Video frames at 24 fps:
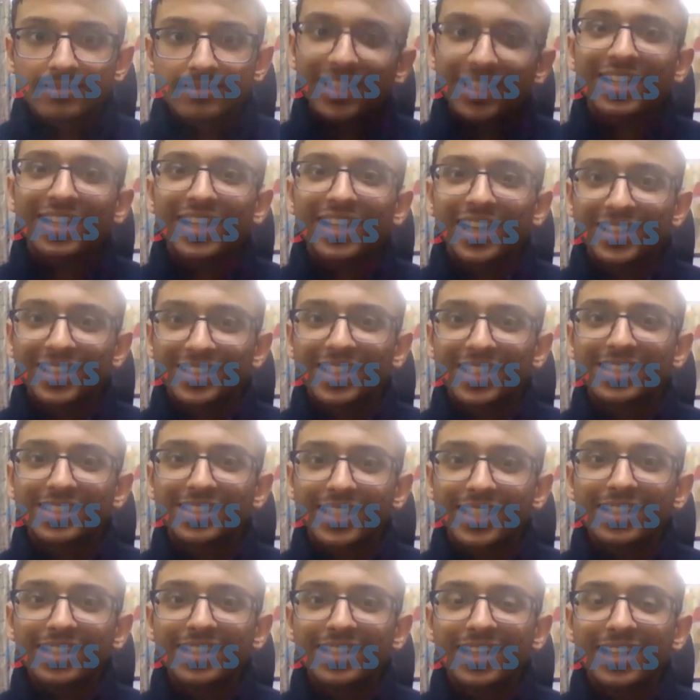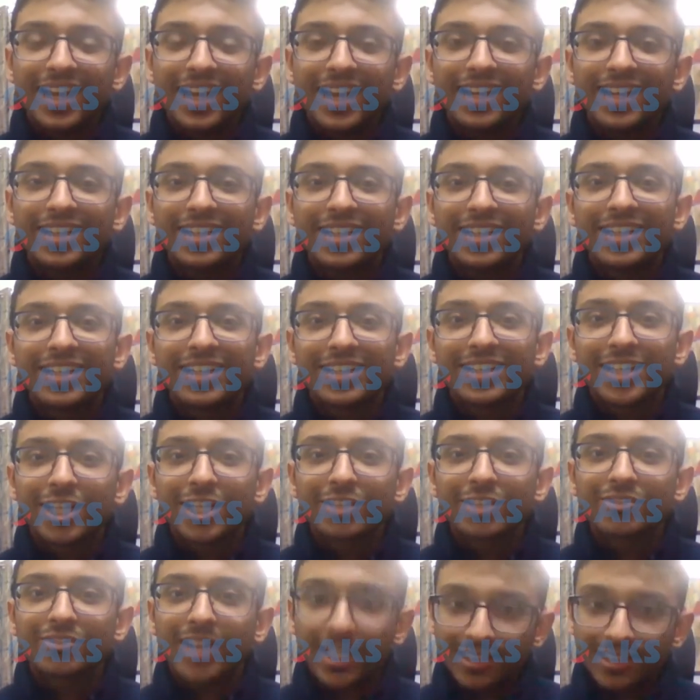mother is a Sikh and
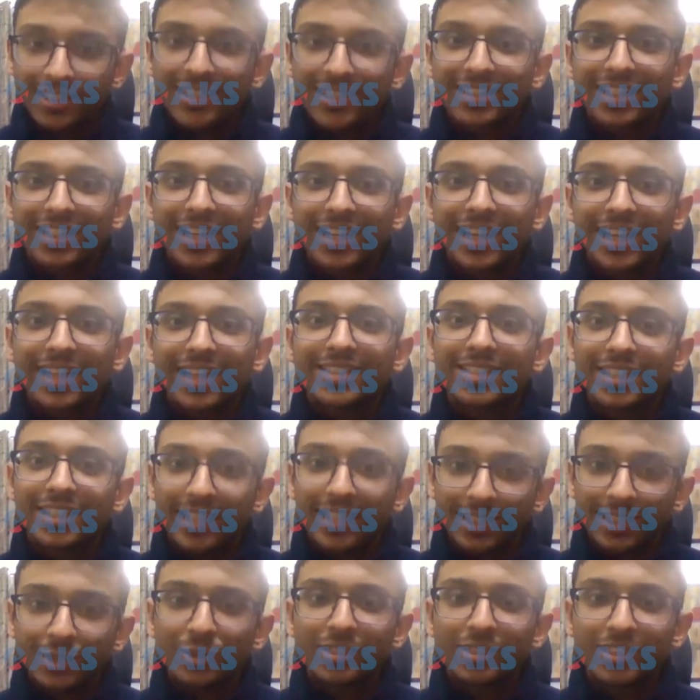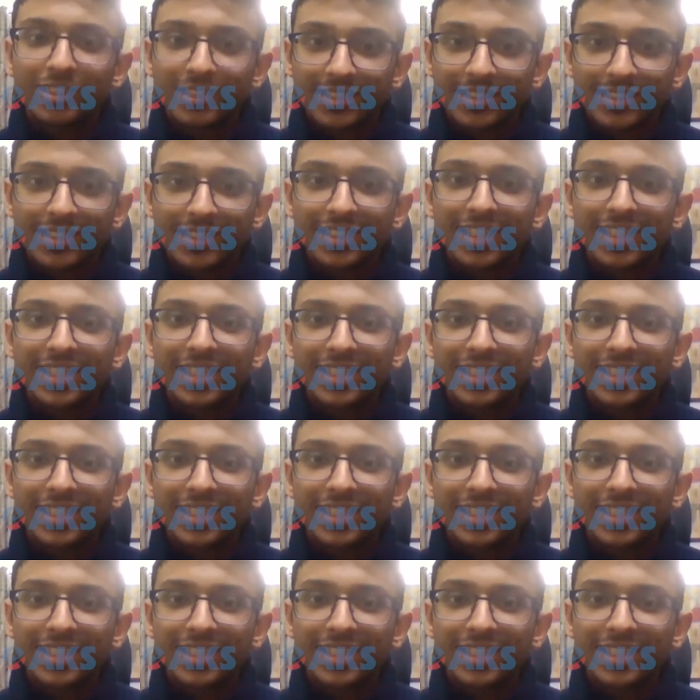her father is a Hindu, sir.